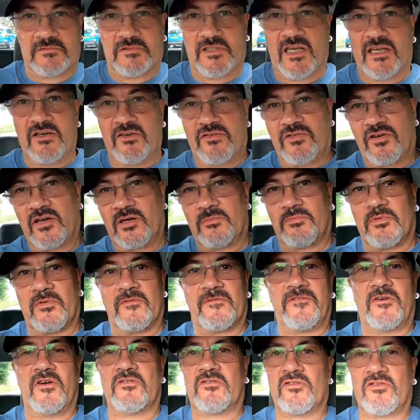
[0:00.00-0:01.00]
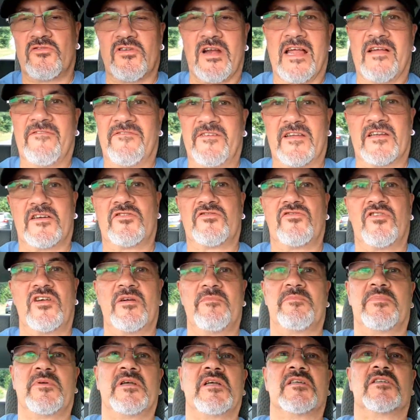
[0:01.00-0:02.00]
day trip, photographic trip,
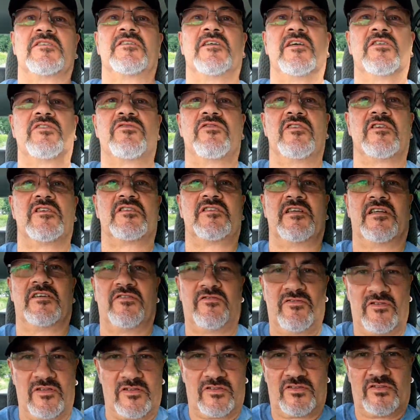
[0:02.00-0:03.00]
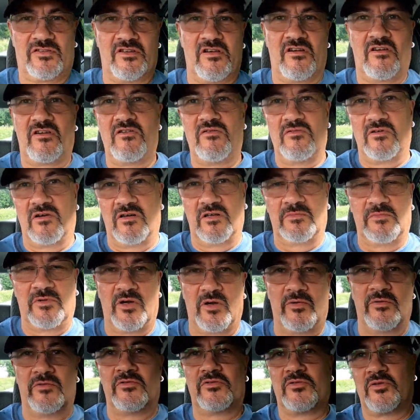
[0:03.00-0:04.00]
etc, etc. So I'm
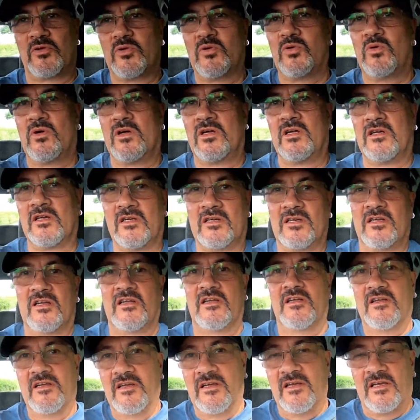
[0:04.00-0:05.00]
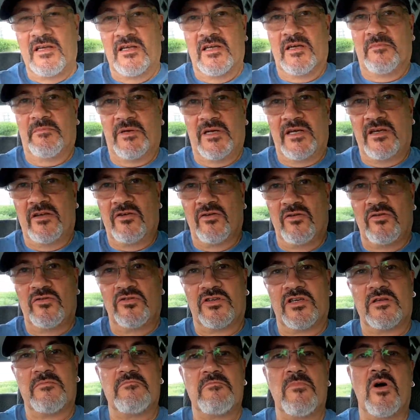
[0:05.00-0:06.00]
going to be
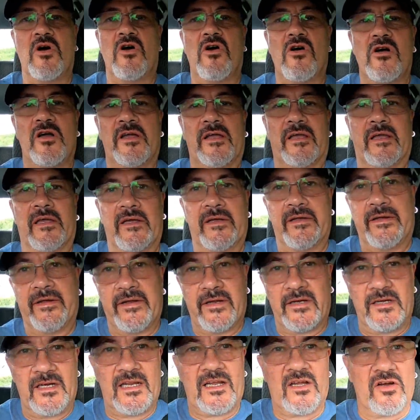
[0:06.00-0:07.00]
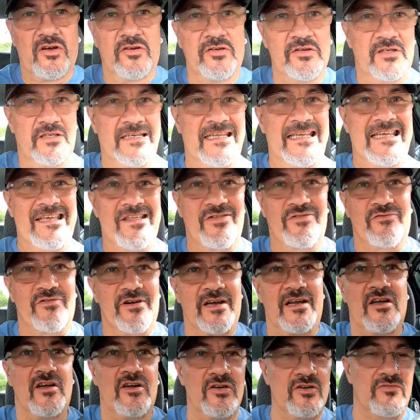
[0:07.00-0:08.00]
using my Nikon
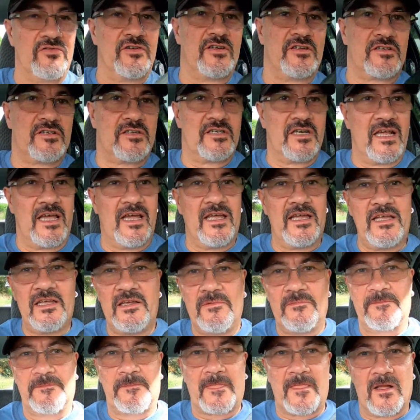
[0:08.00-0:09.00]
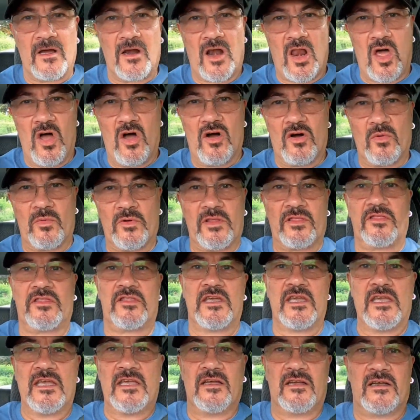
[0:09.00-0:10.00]
D300 today, along with
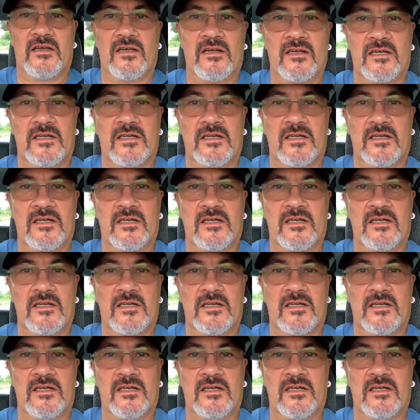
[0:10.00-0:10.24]
the